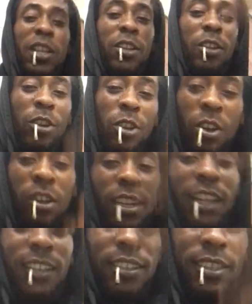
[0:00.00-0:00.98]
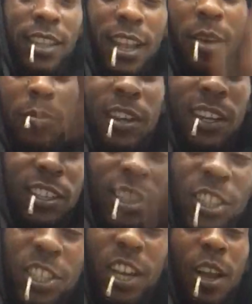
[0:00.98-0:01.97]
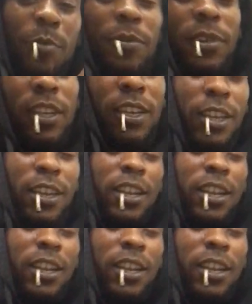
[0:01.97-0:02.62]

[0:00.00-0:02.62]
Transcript: on the nothing. Chop. Yeah,